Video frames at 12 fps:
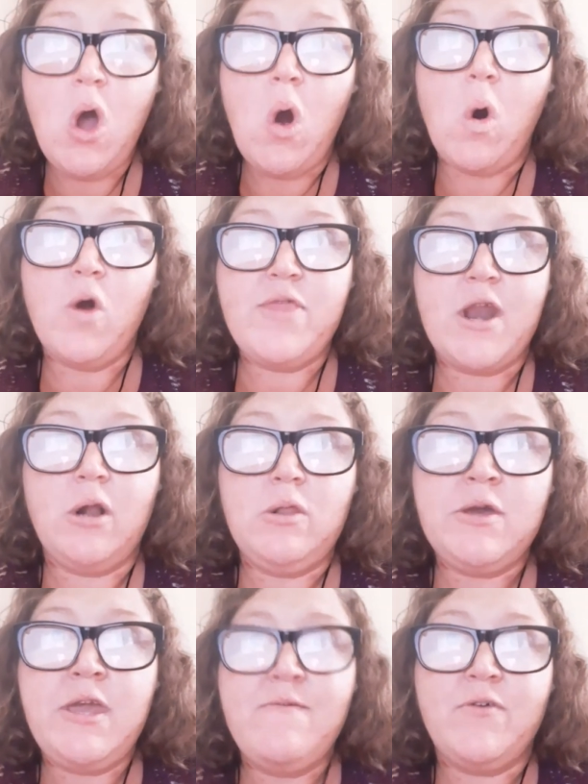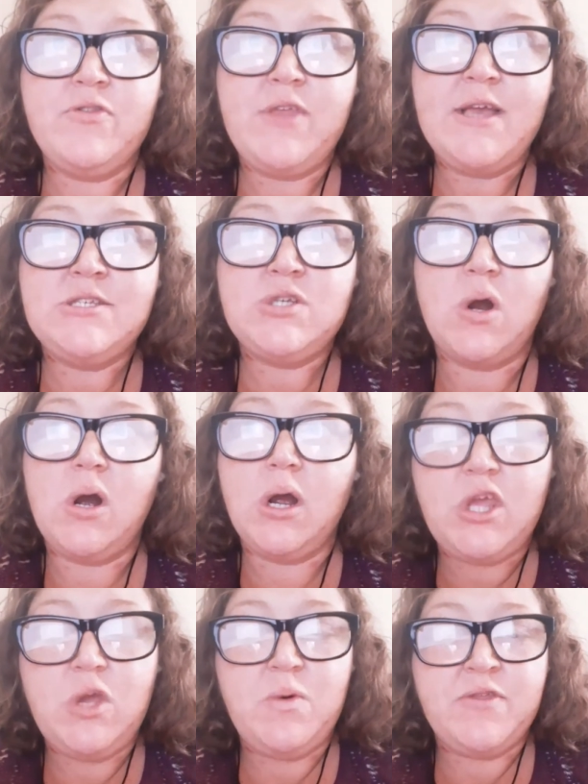or that are looking for things to
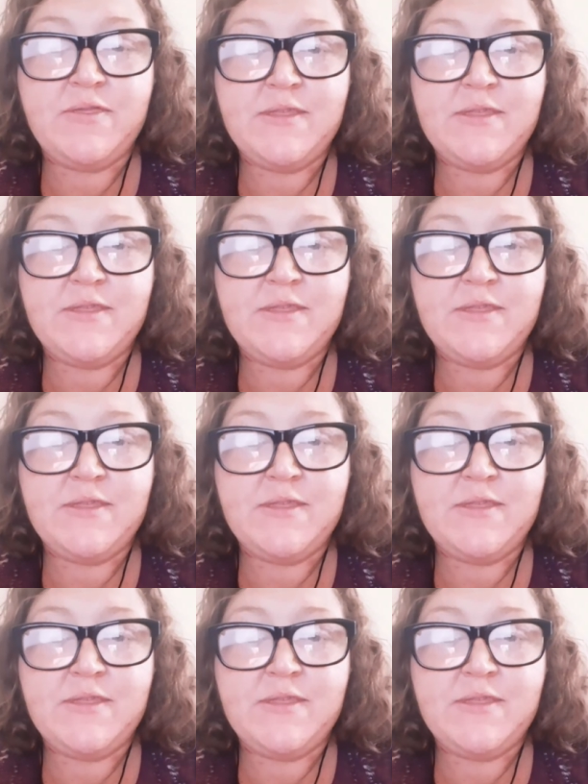argue with.